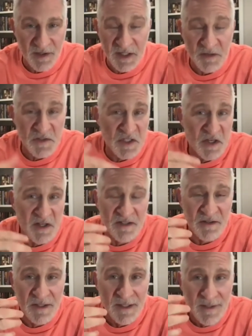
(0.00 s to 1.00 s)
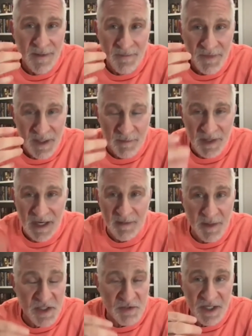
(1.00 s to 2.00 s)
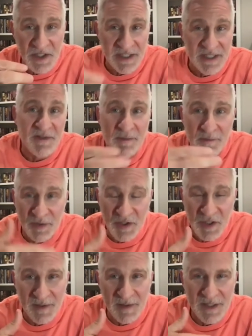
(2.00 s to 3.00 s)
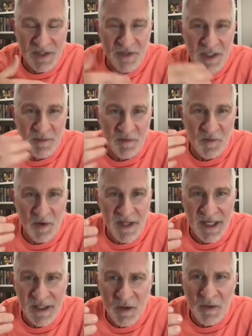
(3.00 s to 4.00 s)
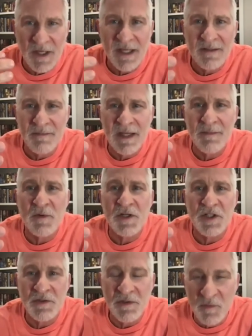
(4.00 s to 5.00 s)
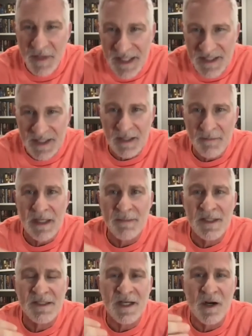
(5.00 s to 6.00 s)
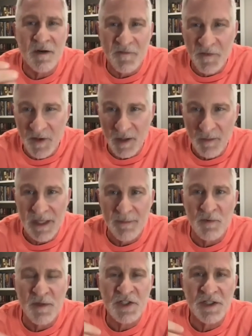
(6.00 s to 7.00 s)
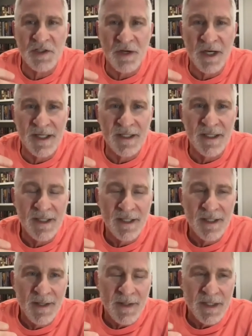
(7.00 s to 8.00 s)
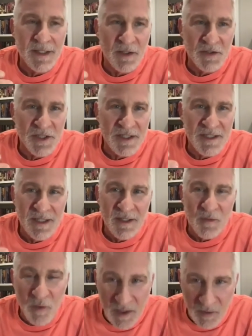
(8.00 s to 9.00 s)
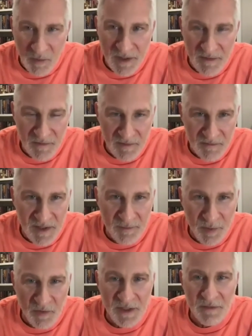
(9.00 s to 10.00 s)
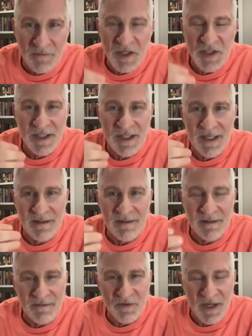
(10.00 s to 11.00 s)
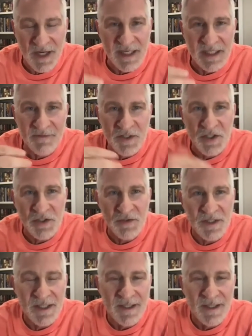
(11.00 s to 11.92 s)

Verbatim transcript: You saw under the Obama administration, even the Bush administration before that, you know, maybe we should do a reset. Maybe it's our fault. Maybe we should try to, you know, just work with with Putin and Russia on a variety of issues.